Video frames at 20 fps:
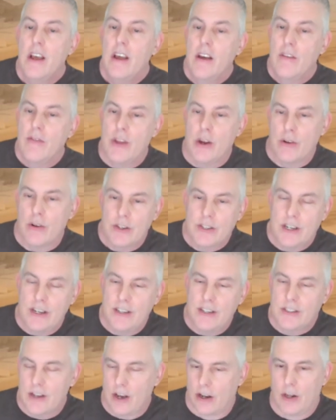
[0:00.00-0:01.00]
There is a
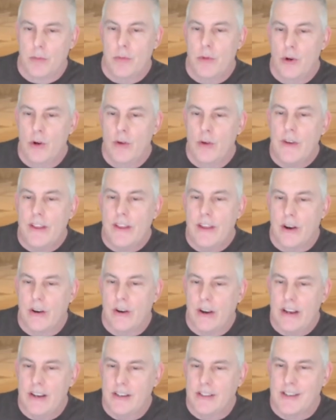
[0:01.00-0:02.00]
subtle move and
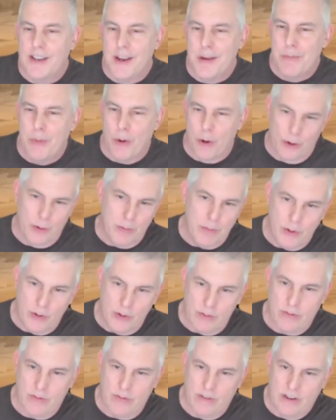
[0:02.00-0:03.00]
there is a bold
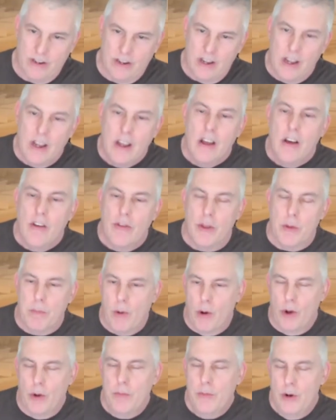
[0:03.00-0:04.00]
move. The
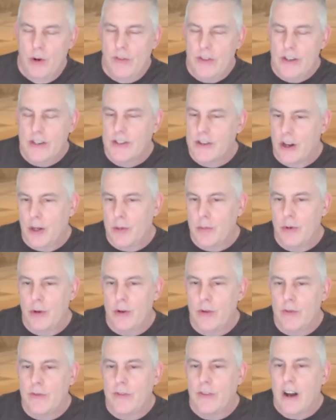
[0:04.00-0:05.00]
bold move and the subtle
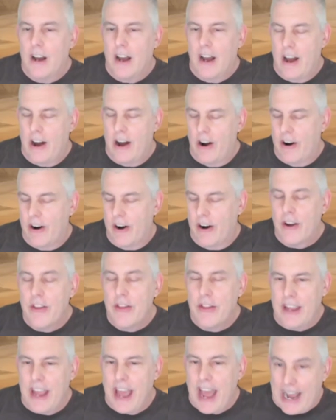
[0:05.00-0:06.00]
move are
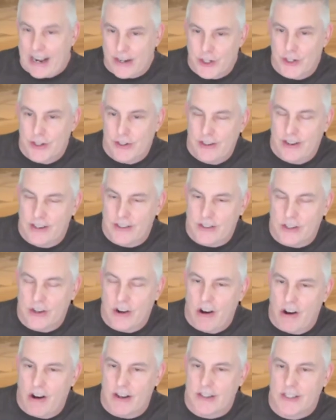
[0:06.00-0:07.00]
the action as the
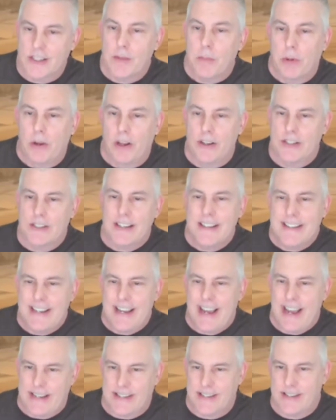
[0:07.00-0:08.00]
cost plus a
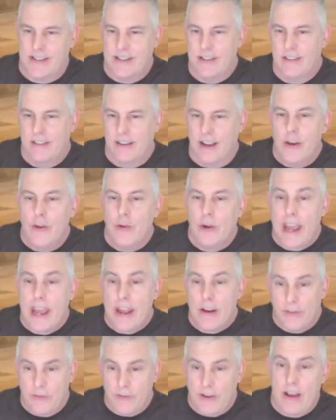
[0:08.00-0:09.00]
test. And you
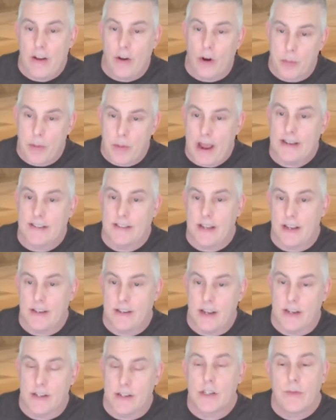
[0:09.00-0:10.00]
can fail or pass that
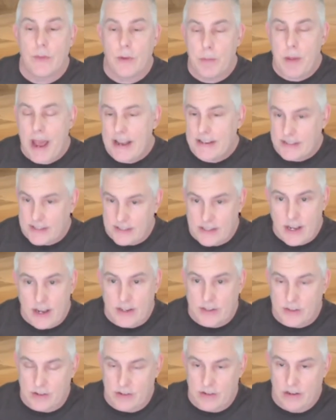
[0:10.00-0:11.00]
test. If you pass the
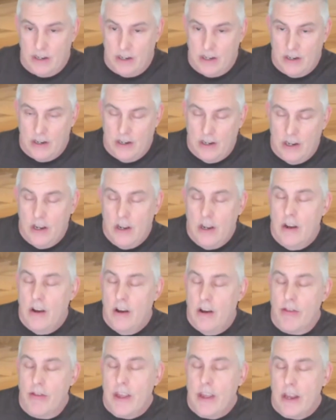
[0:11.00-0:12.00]
test,
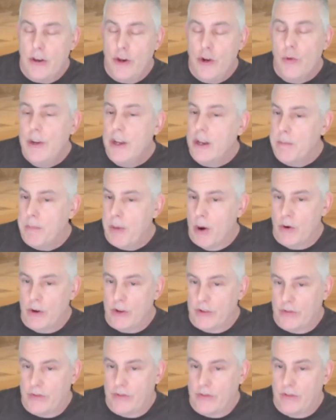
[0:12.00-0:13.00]
then you get a
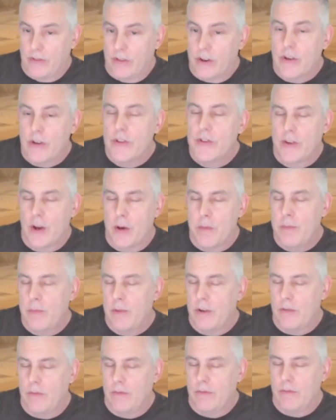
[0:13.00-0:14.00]
bonus. There is
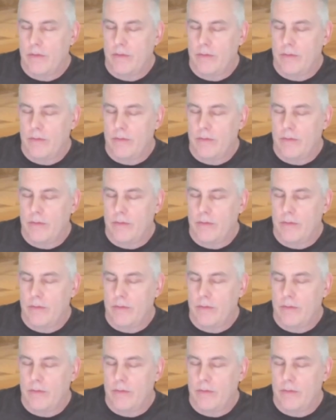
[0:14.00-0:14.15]
some